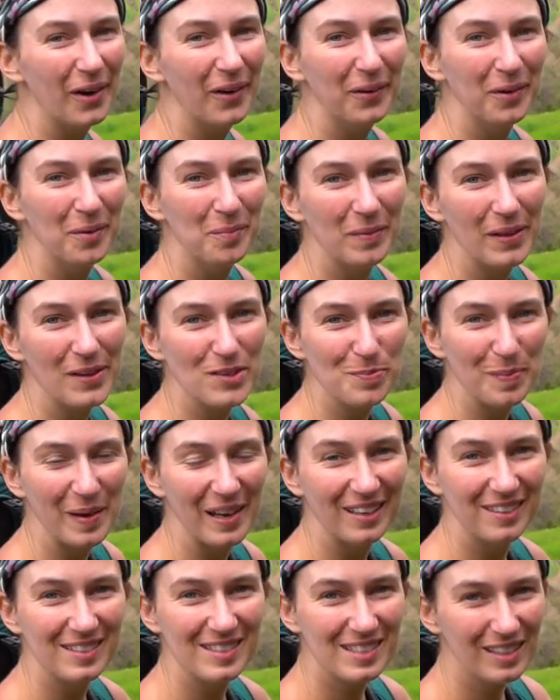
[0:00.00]
home they
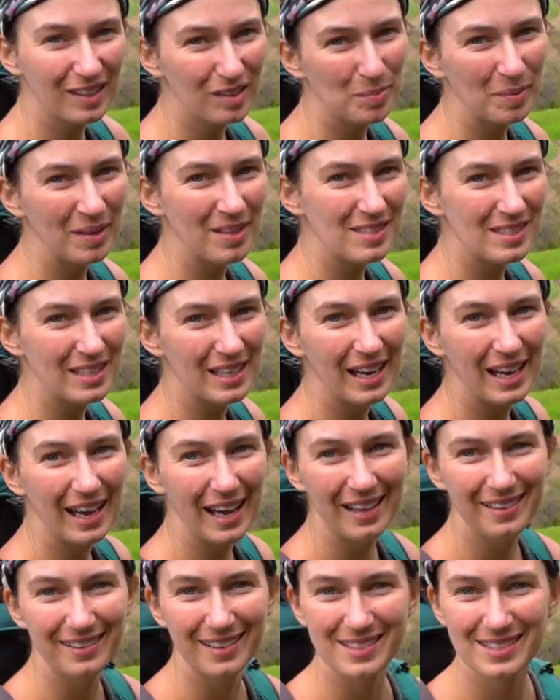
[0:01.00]
spend six months here
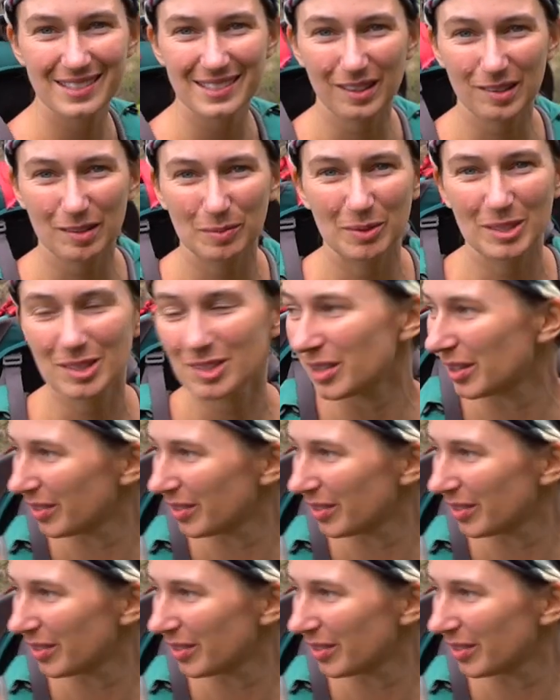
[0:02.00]
and then six months